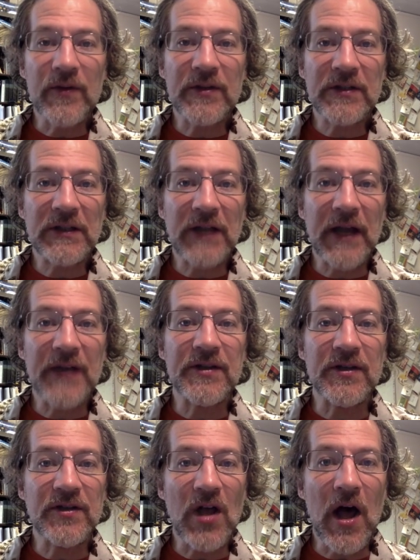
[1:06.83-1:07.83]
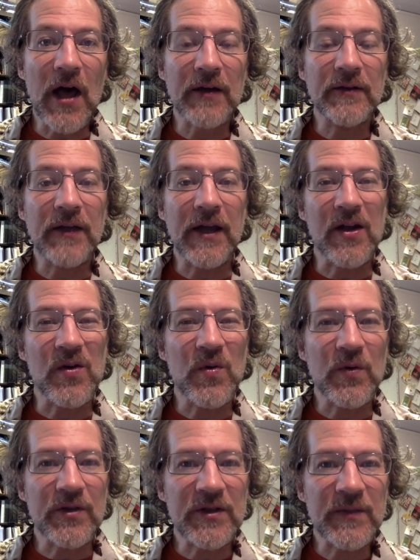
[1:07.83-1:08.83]
this class is not like a
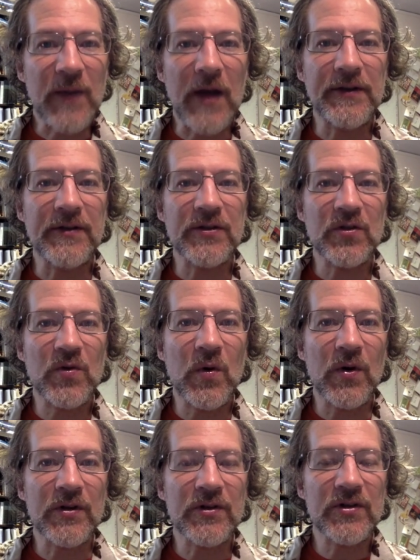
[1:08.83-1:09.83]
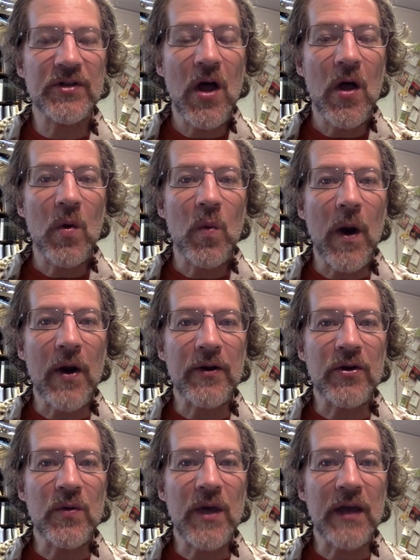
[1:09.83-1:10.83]
correspondence course where
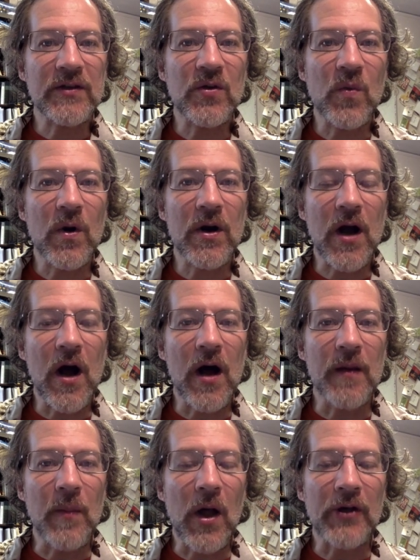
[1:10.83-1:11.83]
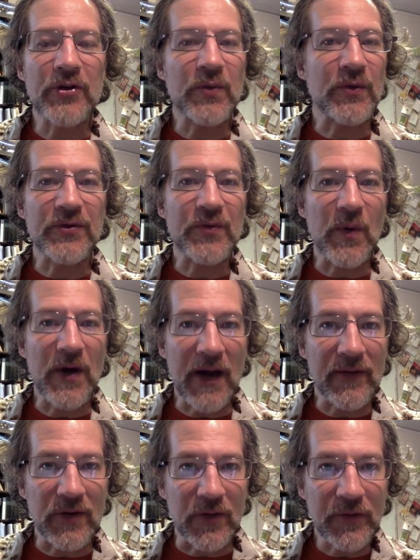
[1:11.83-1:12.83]
you get to work on modules
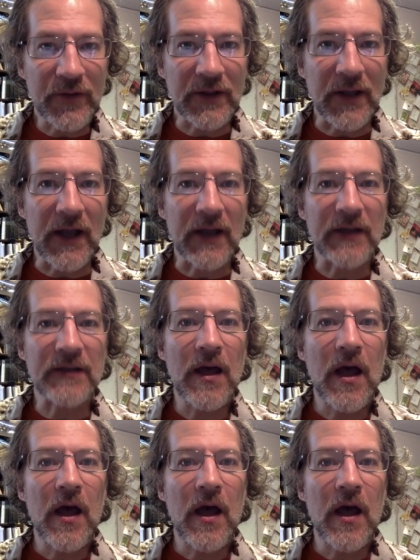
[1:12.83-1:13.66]
whenever you feel like it.